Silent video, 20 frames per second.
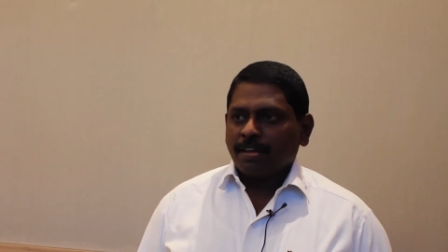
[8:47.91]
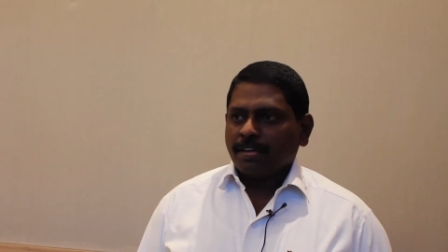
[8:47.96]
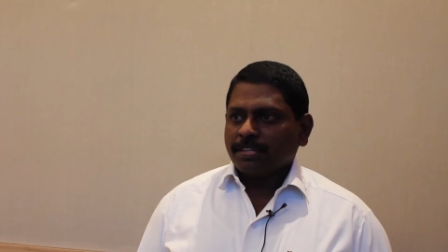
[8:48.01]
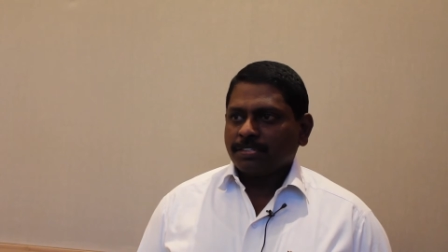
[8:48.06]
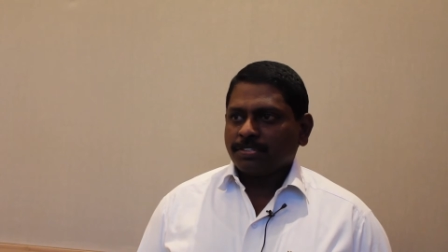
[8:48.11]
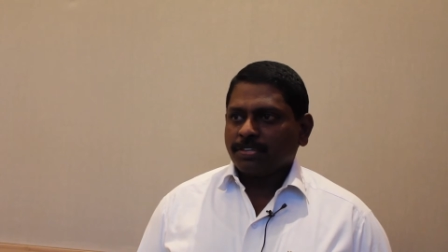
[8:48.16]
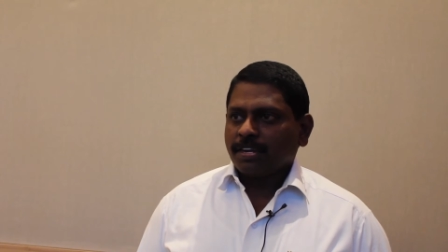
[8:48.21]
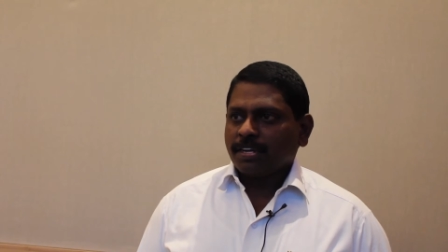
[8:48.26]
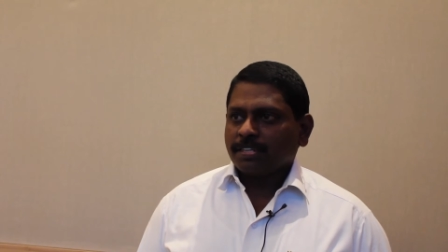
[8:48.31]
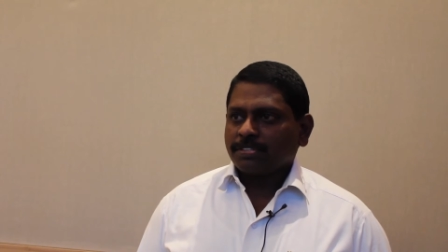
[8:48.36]

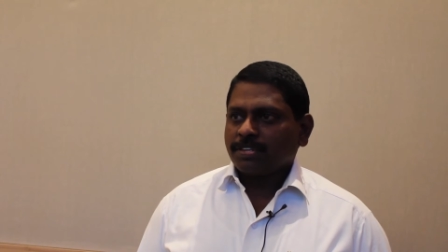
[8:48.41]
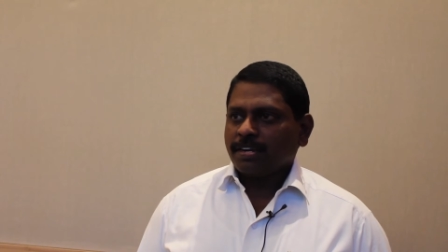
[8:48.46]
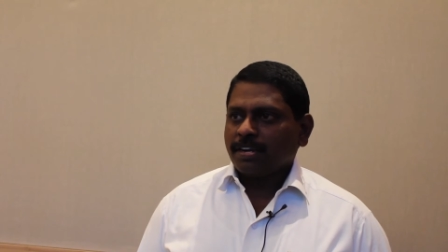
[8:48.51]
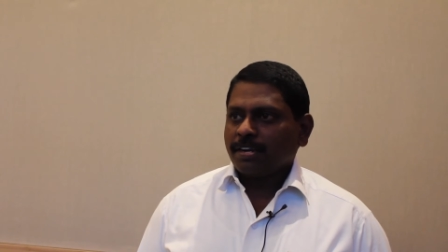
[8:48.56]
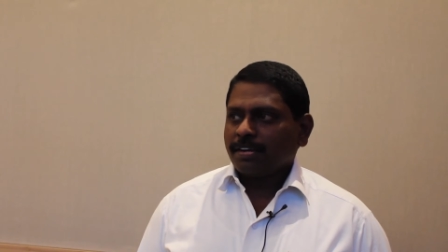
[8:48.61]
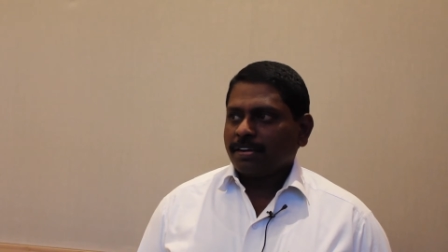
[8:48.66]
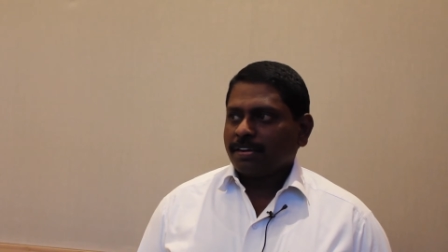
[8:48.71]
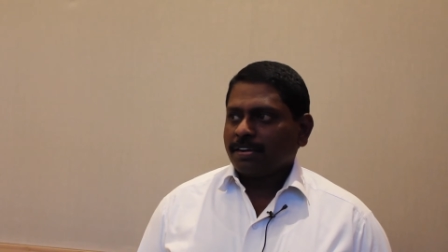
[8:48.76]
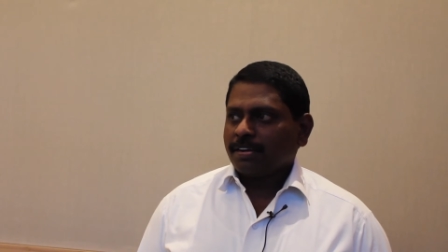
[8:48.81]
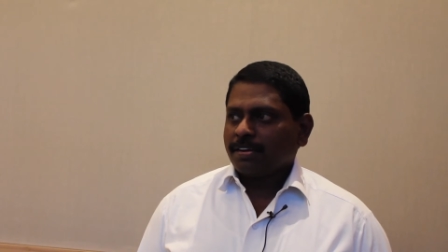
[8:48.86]
He's an
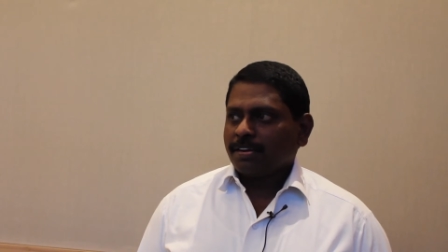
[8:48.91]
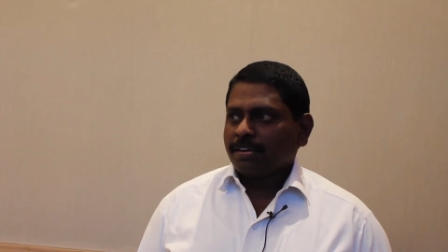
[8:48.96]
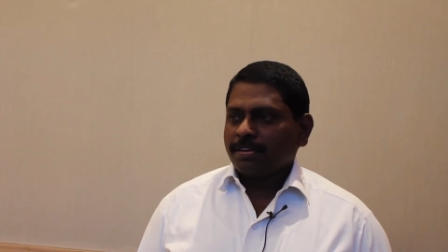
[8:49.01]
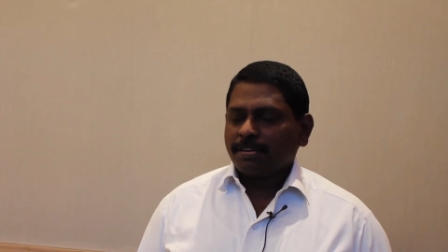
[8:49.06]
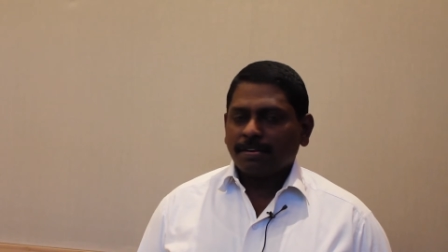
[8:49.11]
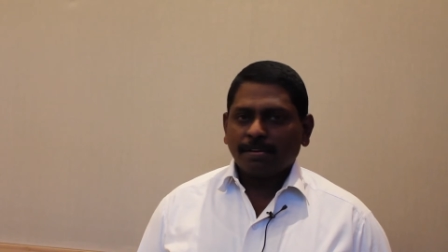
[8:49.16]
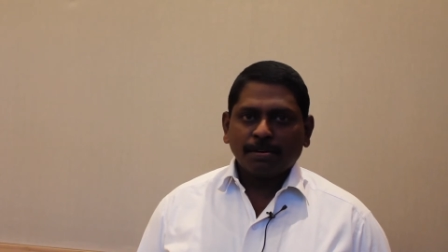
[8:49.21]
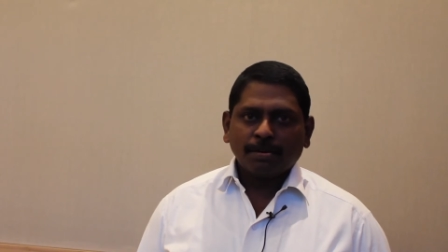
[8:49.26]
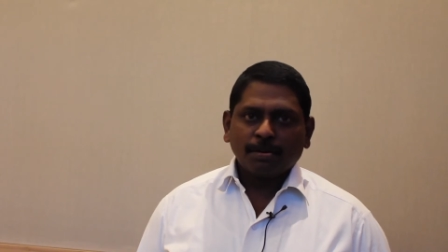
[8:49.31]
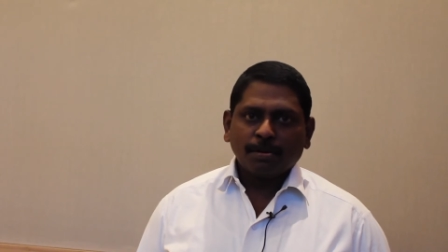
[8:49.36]
excellent
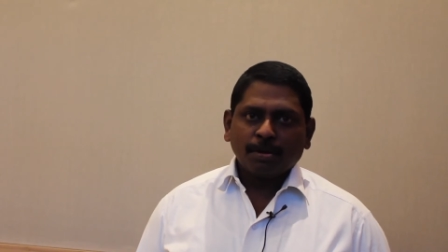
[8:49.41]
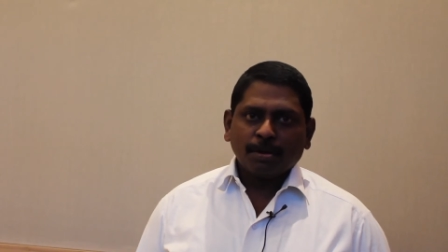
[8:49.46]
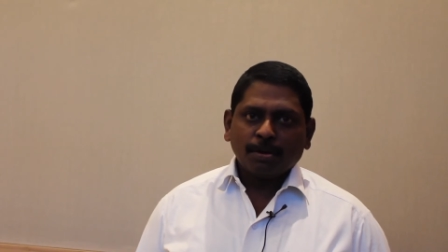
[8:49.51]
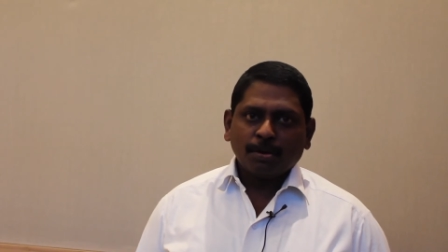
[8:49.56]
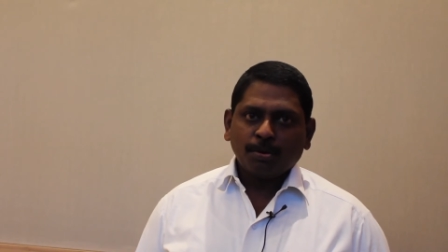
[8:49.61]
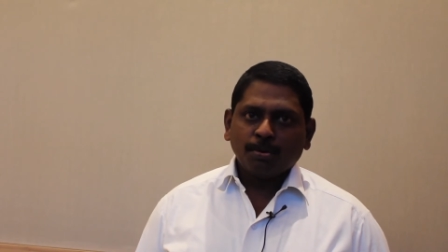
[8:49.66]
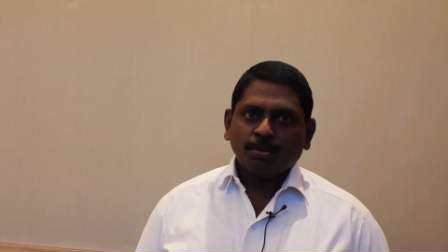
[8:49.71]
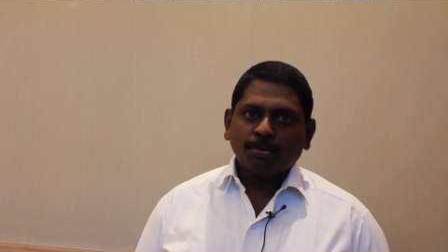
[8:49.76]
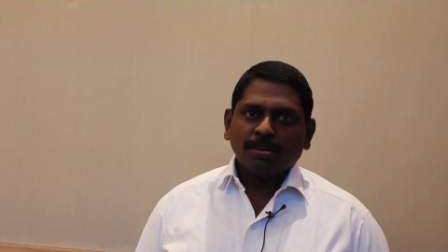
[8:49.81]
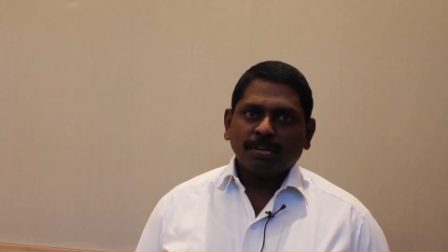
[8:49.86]
uh,
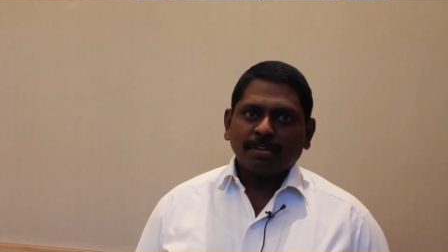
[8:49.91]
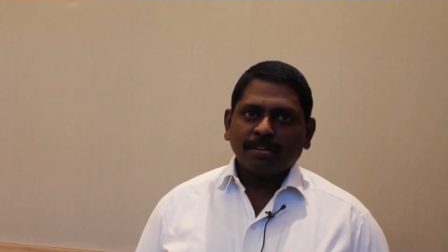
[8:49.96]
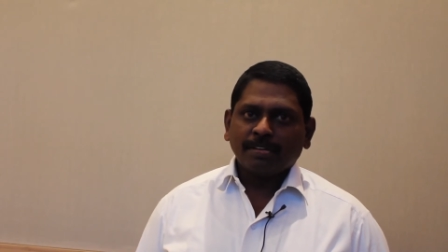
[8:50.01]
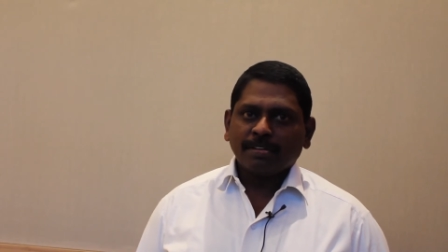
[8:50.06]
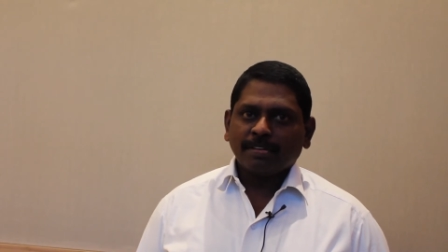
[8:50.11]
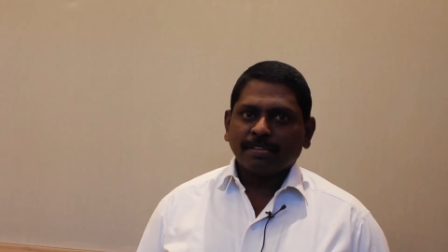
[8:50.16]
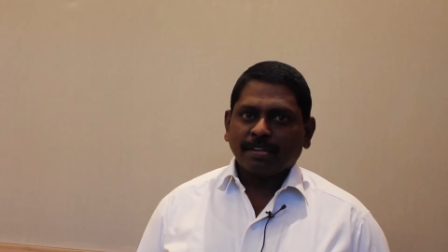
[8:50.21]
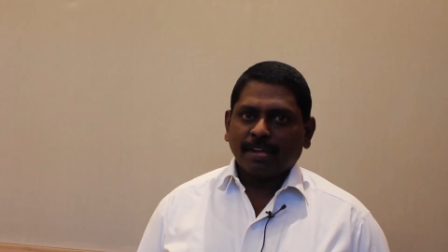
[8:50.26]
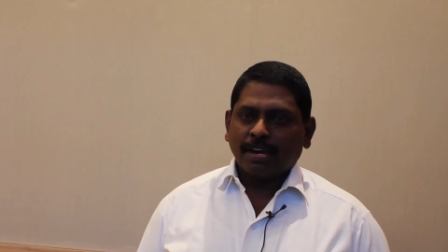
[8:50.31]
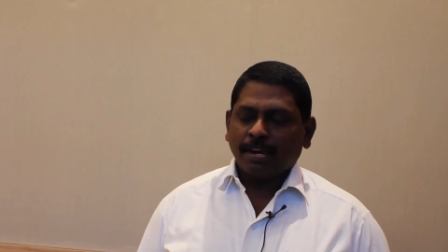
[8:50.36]
tutor
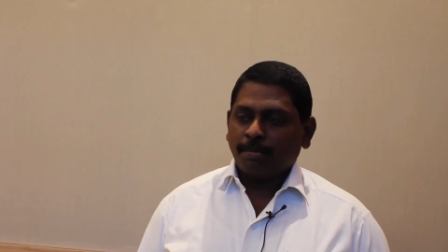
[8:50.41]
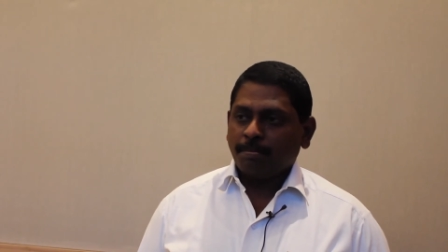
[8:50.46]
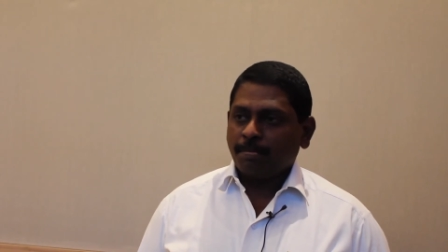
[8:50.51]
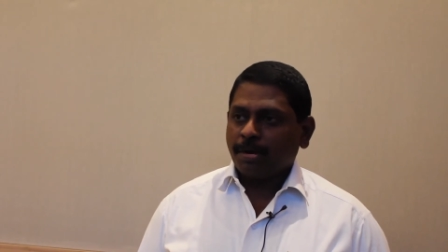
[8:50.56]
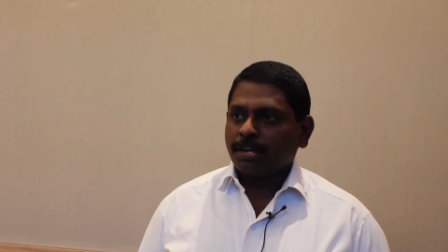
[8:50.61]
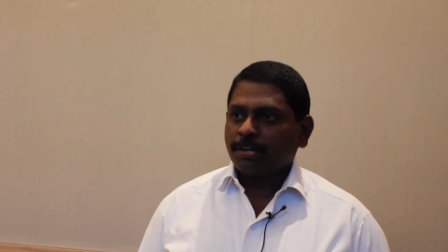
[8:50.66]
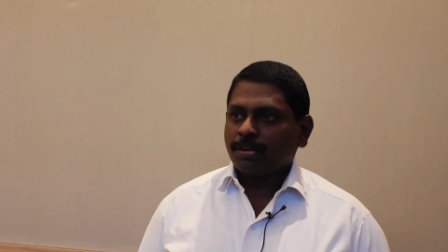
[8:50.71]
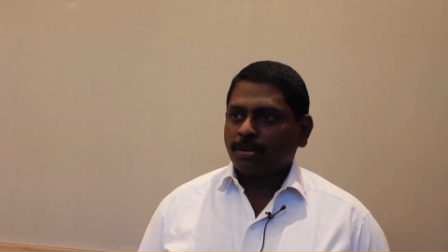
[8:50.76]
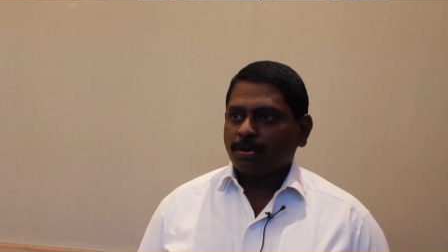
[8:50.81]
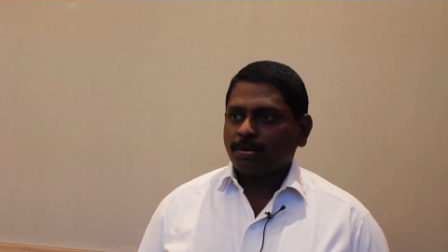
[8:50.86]
and
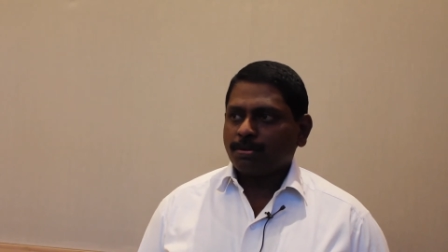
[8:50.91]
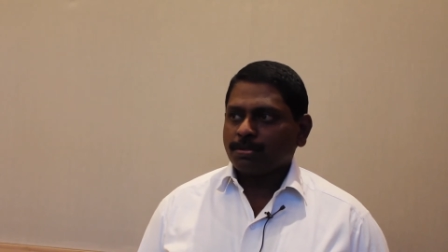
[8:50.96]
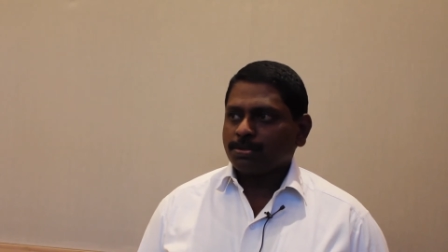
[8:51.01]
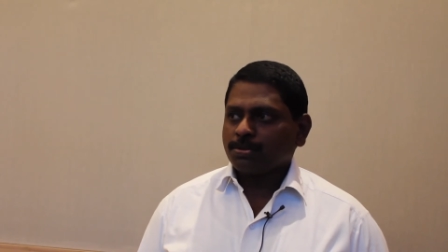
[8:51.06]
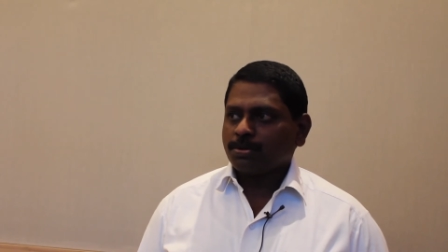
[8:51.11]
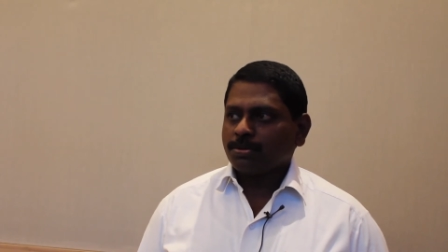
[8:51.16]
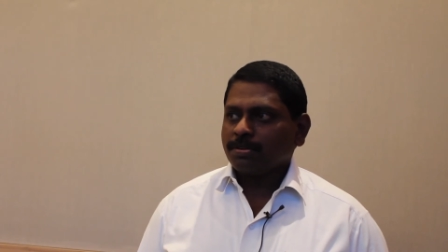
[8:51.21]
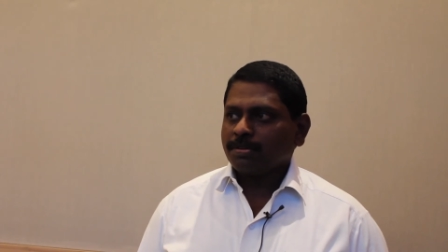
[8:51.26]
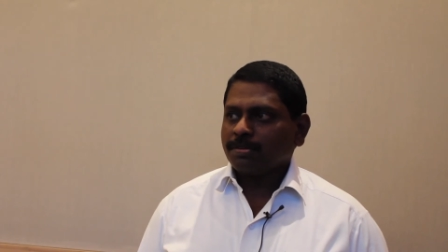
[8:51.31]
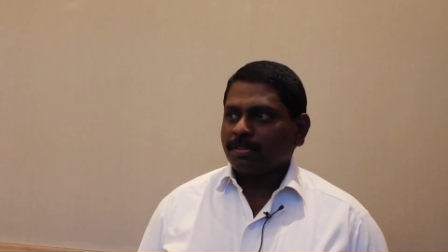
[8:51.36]
mentor
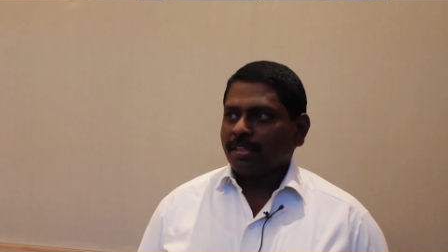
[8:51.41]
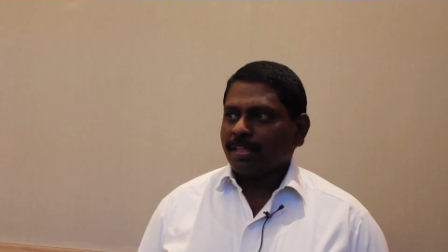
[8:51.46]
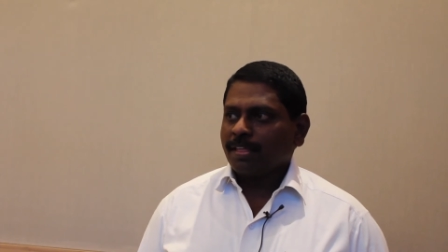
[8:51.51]
also.